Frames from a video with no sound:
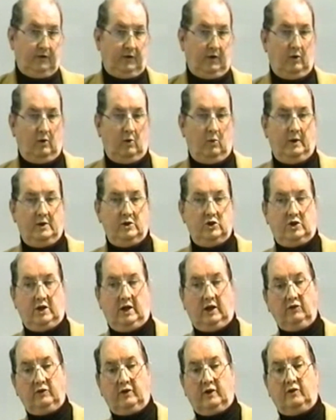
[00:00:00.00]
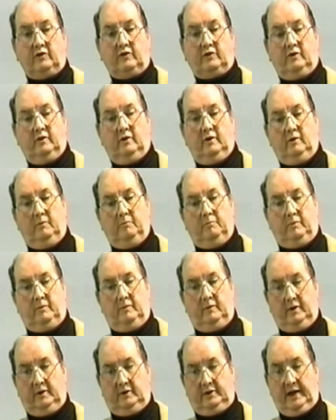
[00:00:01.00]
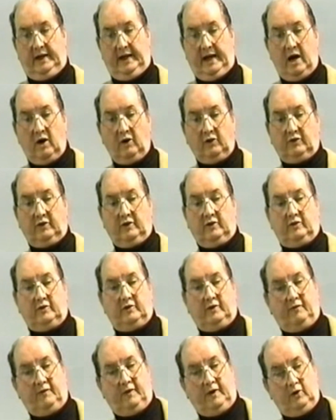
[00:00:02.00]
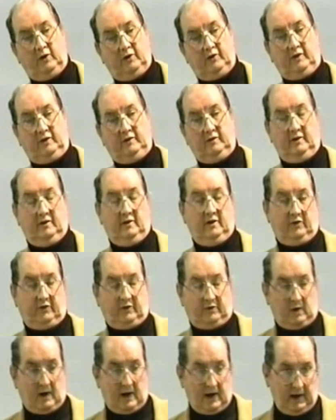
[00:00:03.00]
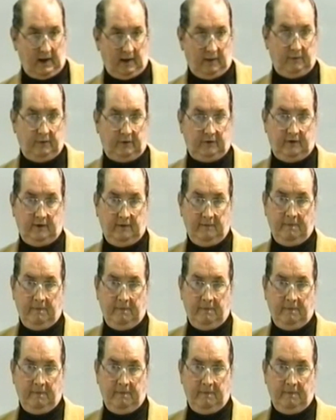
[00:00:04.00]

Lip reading: So when Jesus denounces the Pharisees and the scribes